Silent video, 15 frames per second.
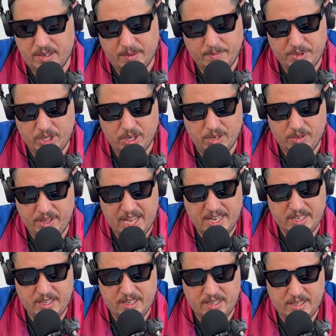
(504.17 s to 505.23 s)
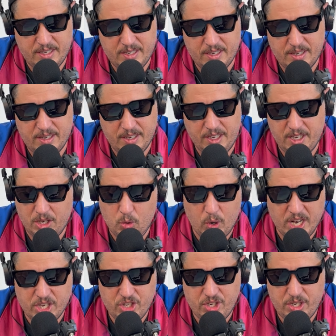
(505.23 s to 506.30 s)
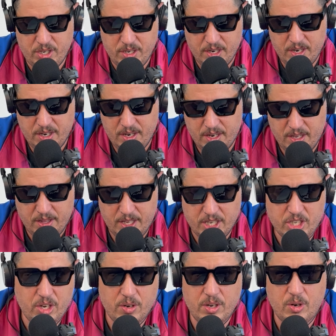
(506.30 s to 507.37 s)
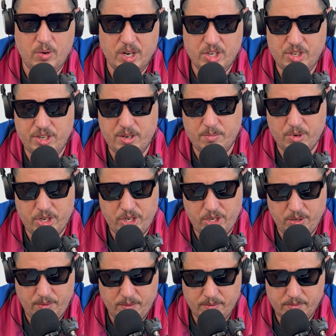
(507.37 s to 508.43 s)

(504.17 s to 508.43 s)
So that's a good question. Let's go to question number 2.